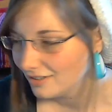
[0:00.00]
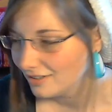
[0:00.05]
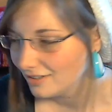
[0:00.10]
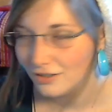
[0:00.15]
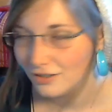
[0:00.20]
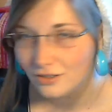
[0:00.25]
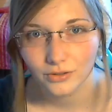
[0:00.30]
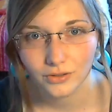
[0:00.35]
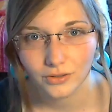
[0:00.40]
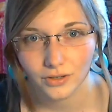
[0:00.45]

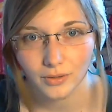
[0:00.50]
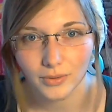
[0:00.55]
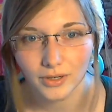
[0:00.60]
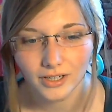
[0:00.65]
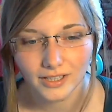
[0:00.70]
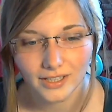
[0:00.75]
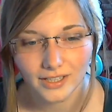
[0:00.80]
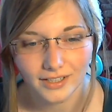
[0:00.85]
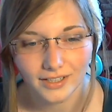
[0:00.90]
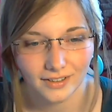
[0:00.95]

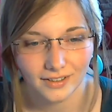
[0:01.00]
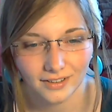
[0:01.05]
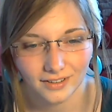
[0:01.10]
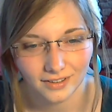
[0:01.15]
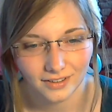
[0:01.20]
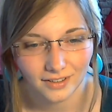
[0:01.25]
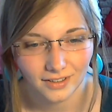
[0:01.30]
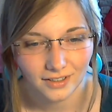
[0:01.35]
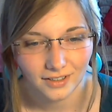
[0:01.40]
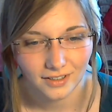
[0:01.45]
Strawberry?
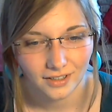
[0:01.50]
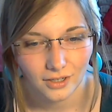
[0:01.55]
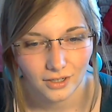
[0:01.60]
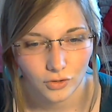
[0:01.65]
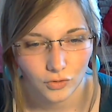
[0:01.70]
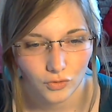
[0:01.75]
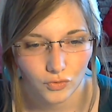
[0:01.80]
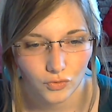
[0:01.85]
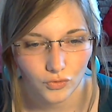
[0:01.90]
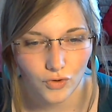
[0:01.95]

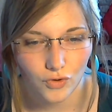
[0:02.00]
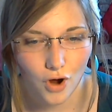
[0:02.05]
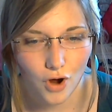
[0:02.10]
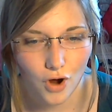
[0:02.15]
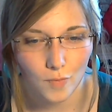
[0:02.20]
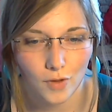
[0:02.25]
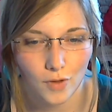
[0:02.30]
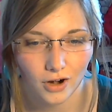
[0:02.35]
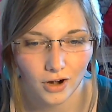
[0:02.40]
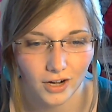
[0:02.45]

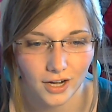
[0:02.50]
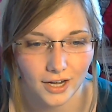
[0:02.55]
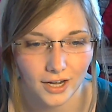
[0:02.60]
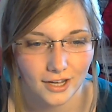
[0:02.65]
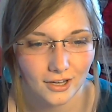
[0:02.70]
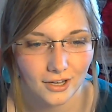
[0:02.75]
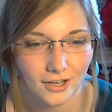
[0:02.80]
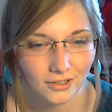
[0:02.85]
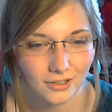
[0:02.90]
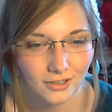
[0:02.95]
Rawberry.
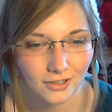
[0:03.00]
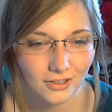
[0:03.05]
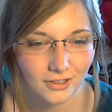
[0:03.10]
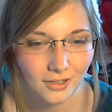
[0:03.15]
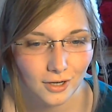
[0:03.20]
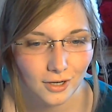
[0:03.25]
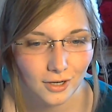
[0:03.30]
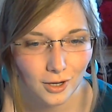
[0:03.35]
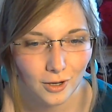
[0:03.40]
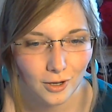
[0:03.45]

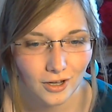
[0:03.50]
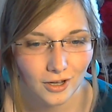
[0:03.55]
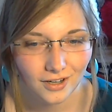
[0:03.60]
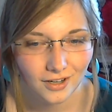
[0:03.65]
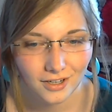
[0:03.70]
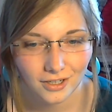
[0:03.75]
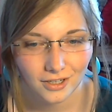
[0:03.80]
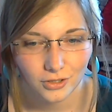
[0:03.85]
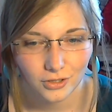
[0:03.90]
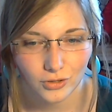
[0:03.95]

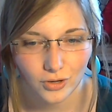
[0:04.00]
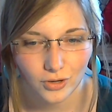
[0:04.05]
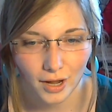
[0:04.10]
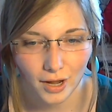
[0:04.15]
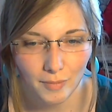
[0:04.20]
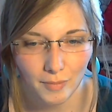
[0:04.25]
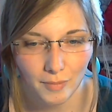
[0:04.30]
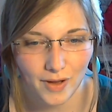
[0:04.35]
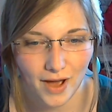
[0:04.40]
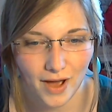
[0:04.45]
Try
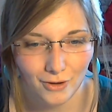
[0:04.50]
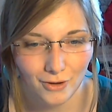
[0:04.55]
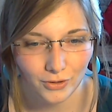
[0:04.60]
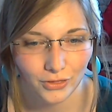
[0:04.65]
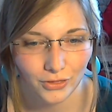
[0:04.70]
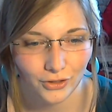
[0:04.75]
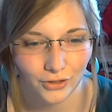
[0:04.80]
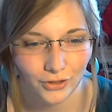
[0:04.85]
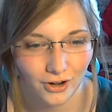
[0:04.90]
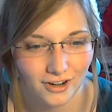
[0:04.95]
Power
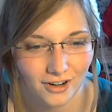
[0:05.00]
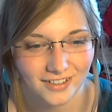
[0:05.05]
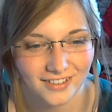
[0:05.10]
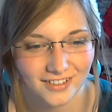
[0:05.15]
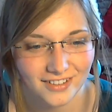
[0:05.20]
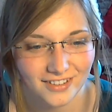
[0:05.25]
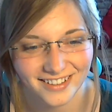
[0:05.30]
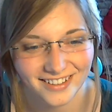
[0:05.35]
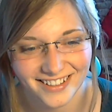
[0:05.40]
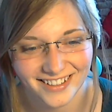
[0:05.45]
Thirst.
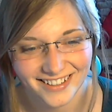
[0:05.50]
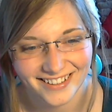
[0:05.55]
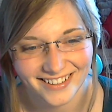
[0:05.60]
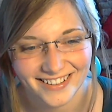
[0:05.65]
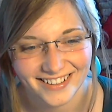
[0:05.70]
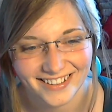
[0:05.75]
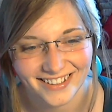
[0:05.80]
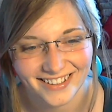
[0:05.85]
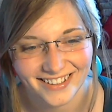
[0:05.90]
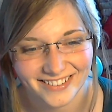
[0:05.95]

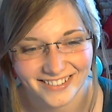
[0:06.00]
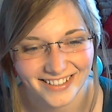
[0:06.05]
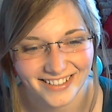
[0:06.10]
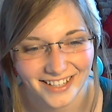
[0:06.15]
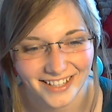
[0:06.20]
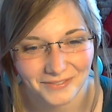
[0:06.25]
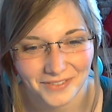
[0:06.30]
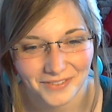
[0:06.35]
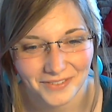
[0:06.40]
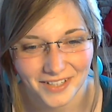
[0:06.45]
Oh,
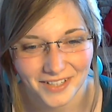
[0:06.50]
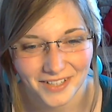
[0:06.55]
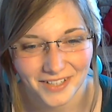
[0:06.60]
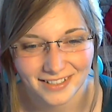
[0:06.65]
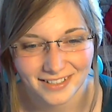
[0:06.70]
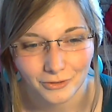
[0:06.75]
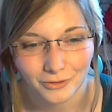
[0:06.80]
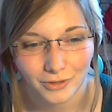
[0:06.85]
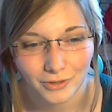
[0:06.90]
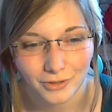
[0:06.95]
damn, that's a
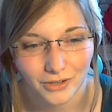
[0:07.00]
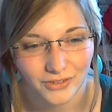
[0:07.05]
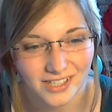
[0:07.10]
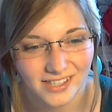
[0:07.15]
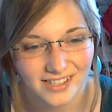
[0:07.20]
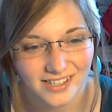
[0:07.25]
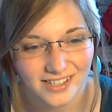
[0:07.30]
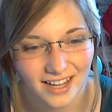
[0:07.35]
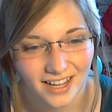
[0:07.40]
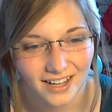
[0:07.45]
dated reference.
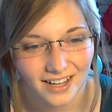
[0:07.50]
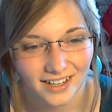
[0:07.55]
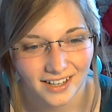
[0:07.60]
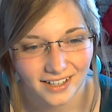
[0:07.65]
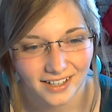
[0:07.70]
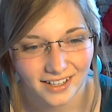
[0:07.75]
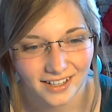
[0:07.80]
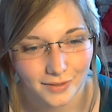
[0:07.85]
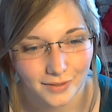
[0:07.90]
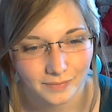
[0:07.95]

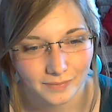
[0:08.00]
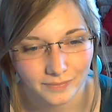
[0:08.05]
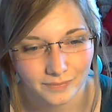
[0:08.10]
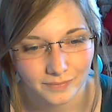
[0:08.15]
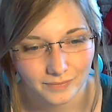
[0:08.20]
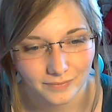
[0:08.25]
Ba,